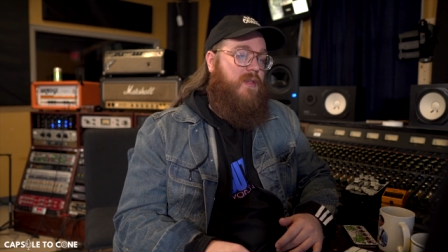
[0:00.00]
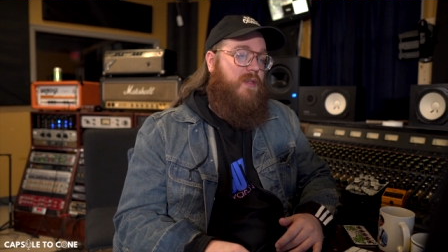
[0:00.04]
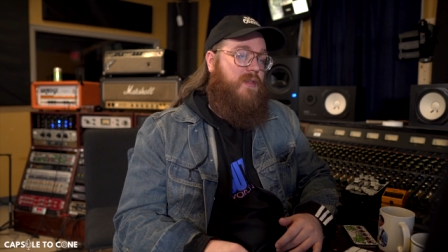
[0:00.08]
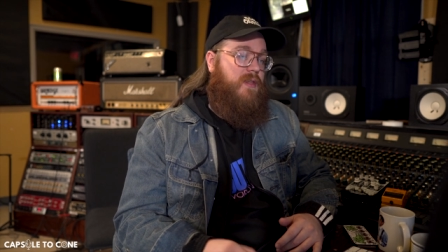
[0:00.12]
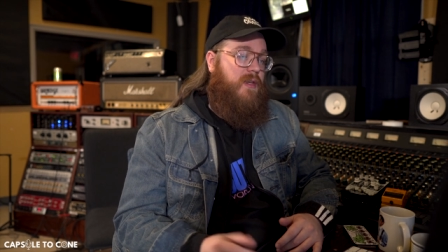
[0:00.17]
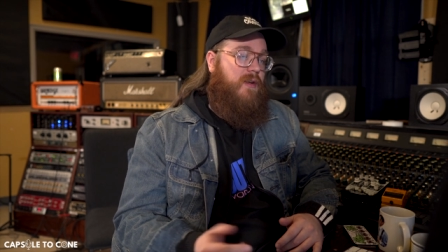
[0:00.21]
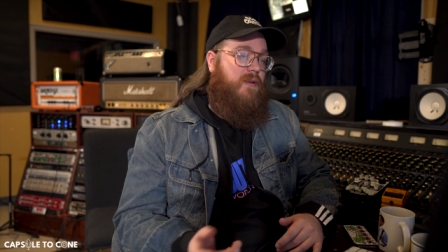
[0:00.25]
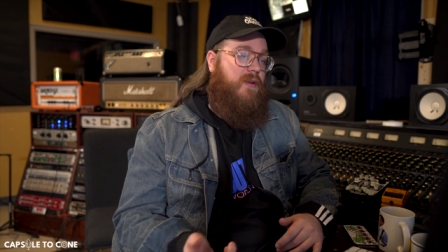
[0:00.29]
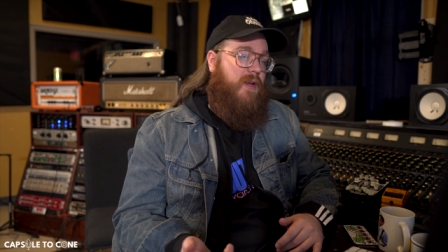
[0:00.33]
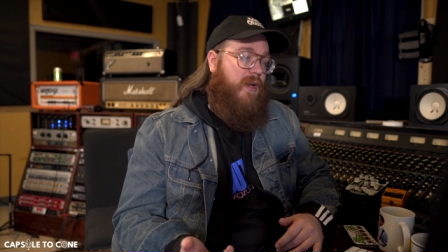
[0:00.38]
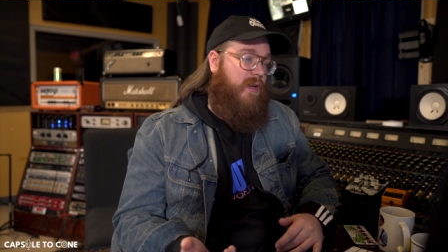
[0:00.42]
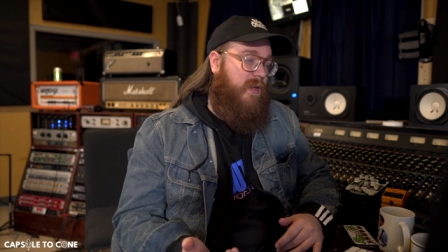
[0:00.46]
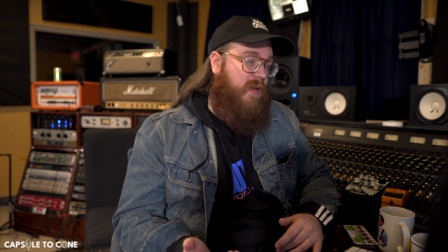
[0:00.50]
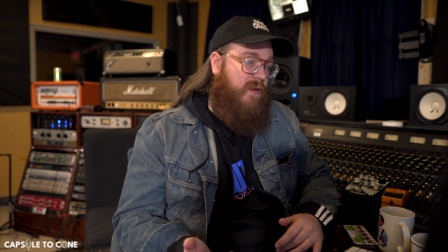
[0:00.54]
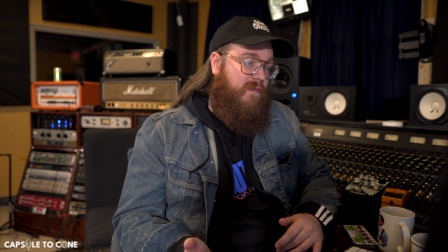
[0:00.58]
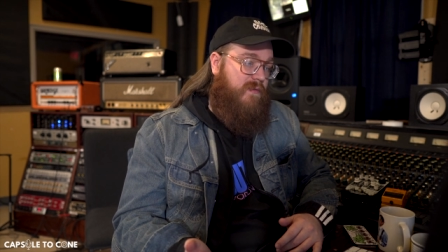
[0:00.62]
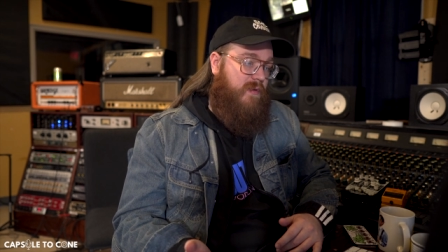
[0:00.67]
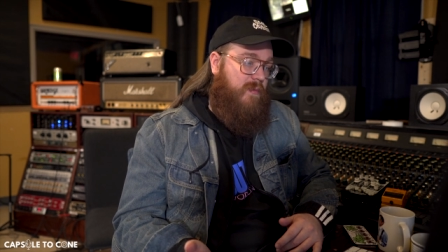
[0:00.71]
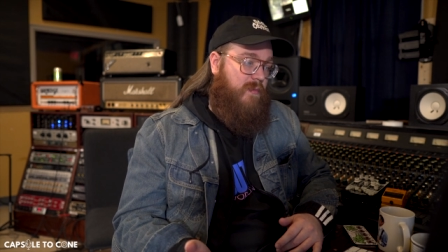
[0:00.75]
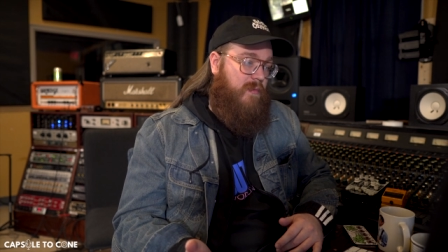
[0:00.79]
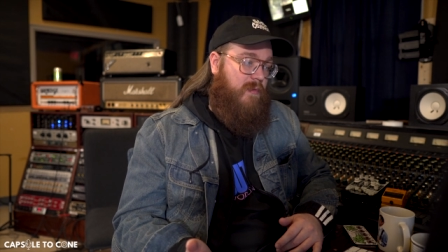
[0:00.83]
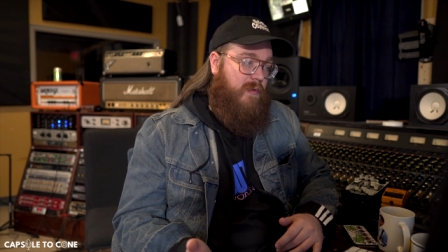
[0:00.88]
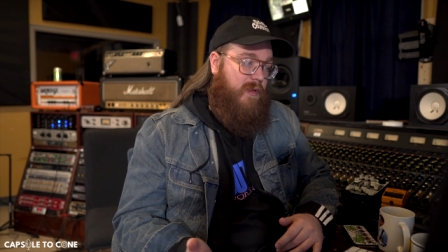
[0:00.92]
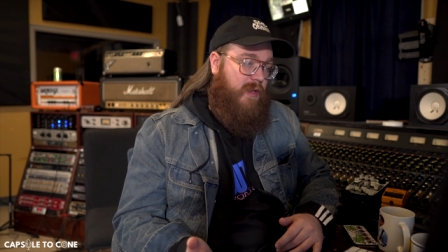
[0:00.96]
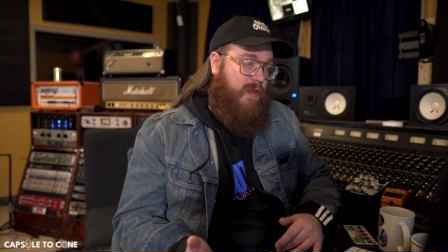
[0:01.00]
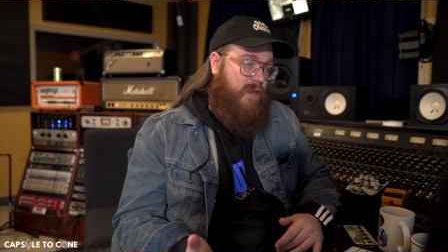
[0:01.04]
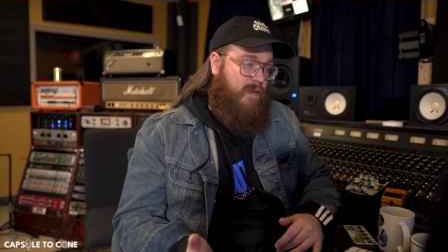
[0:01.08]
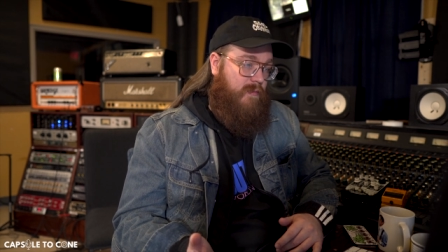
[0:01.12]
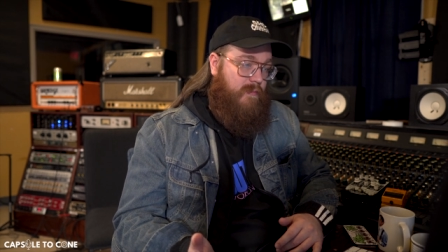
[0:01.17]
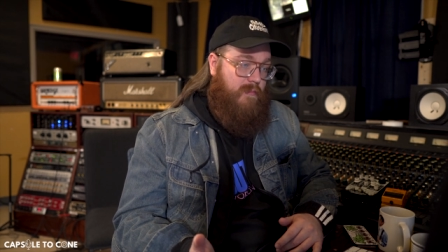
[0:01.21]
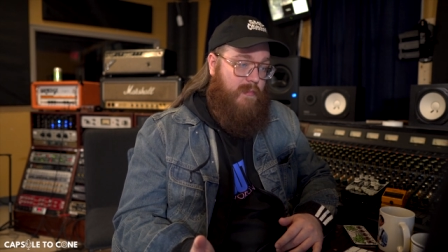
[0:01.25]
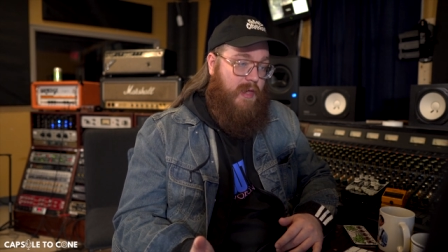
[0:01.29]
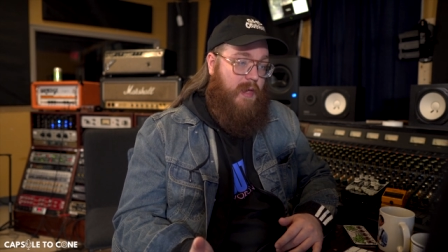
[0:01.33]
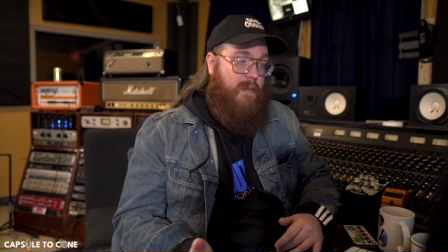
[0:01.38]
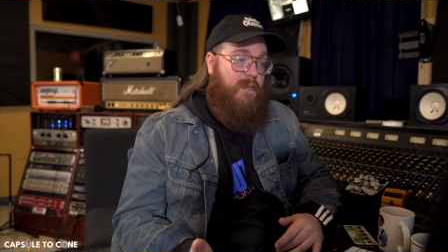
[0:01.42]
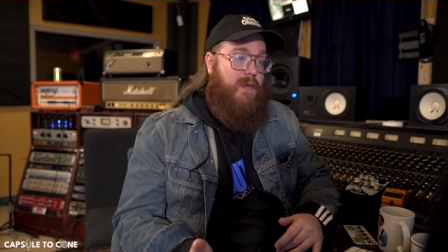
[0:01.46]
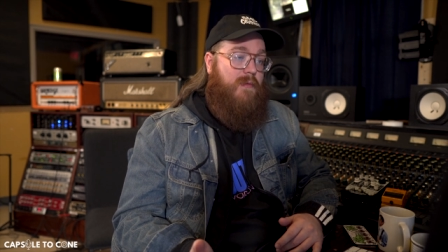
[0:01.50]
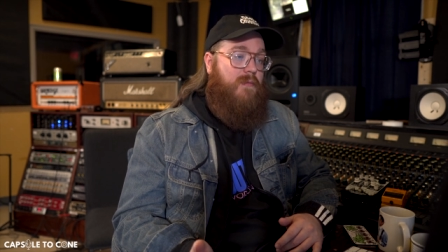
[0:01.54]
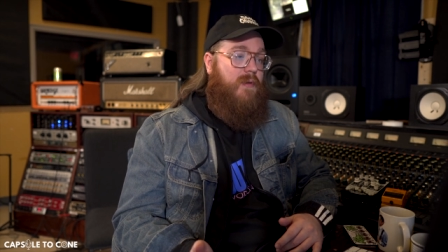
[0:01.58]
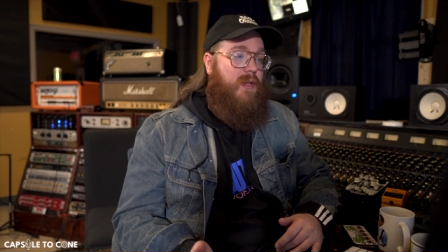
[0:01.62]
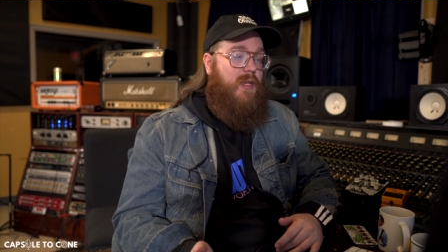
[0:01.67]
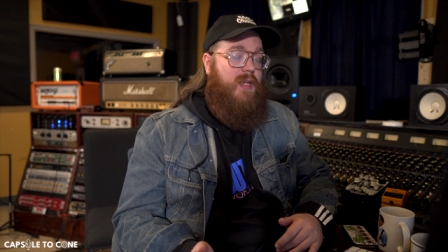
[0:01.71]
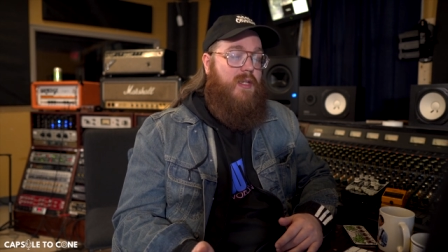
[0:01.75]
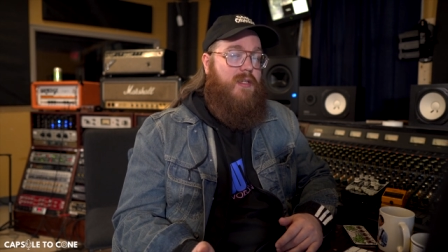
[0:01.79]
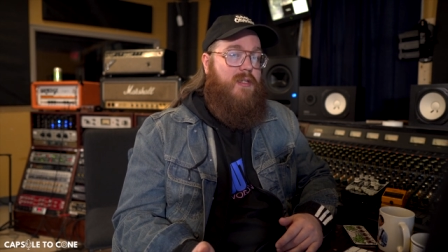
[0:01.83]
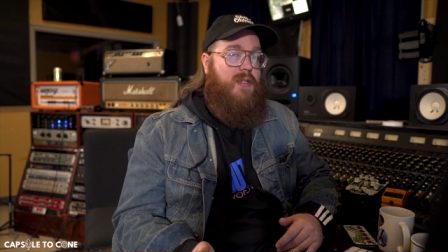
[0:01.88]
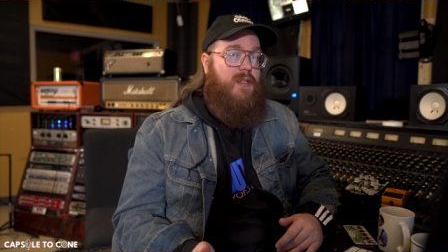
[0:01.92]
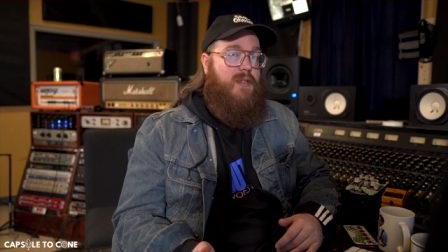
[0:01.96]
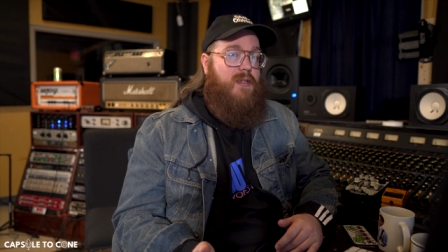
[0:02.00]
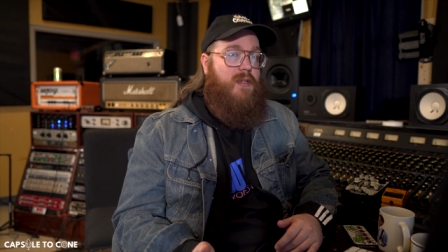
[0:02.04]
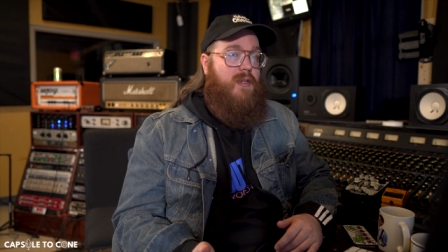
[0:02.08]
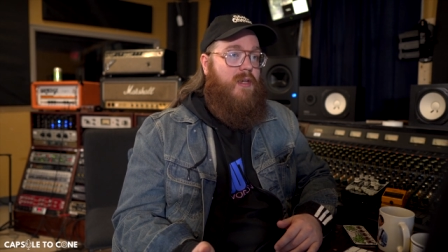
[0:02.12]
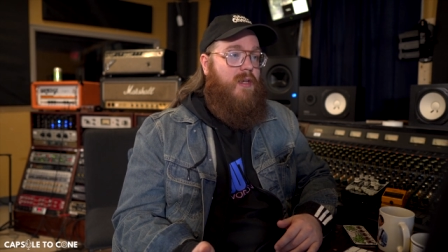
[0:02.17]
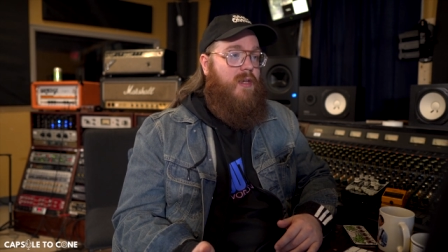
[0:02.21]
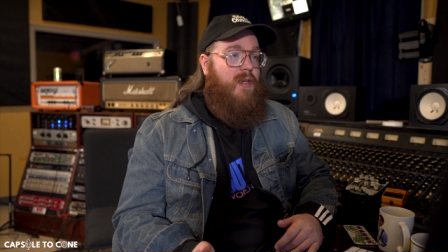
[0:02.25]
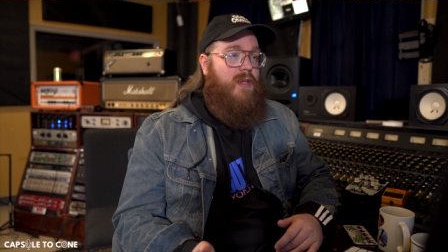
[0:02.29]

that they're not comfortable with maybe we need to